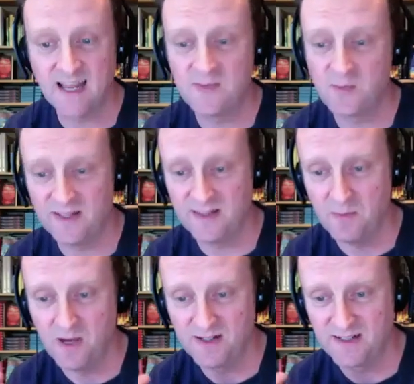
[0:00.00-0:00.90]
brilliant. The
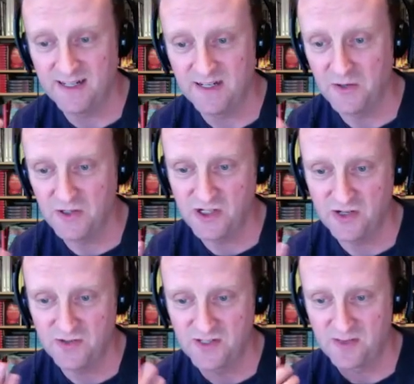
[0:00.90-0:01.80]
mug, it
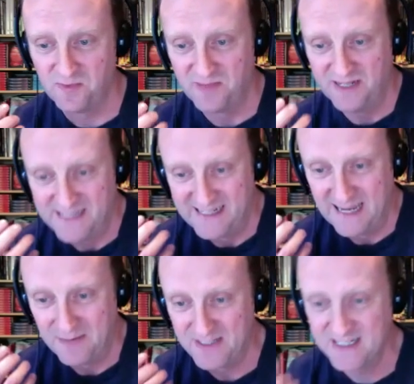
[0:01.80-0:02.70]
shows someone being
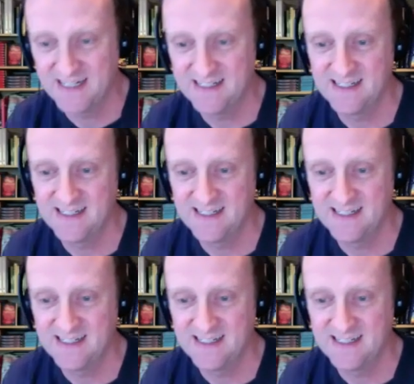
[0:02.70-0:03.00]
decapitated,